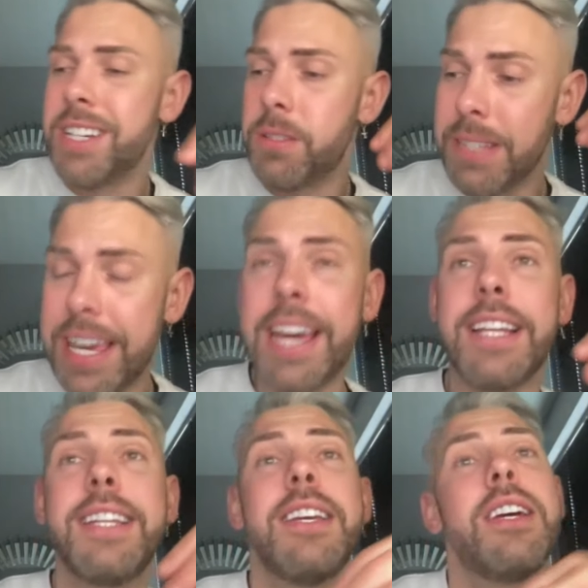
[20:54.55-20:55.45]
So
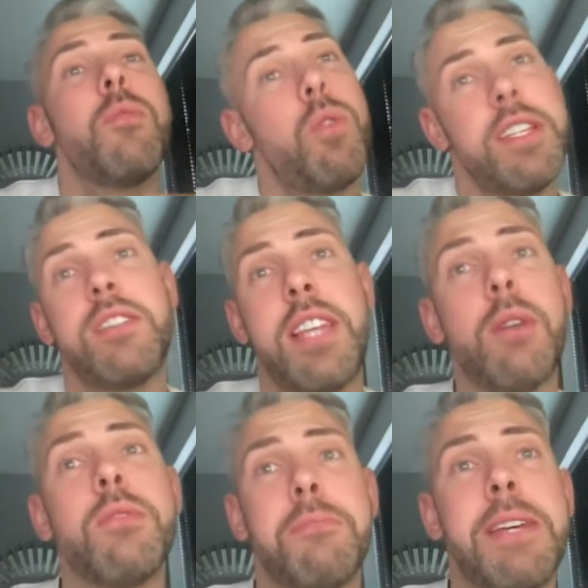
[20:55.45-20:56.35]
again, what this
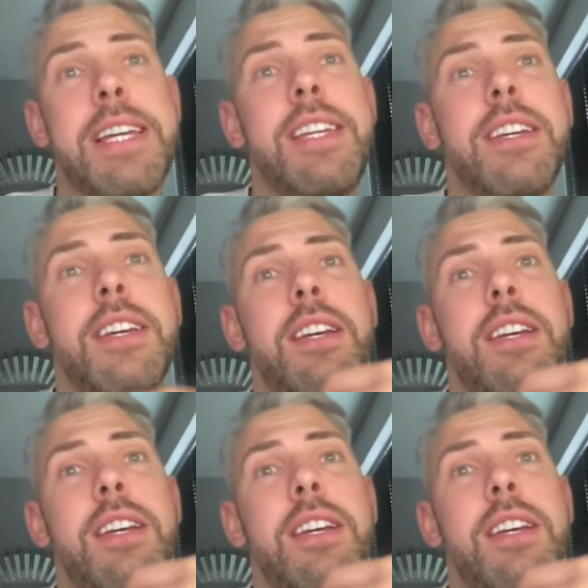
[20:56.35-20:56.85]
tells me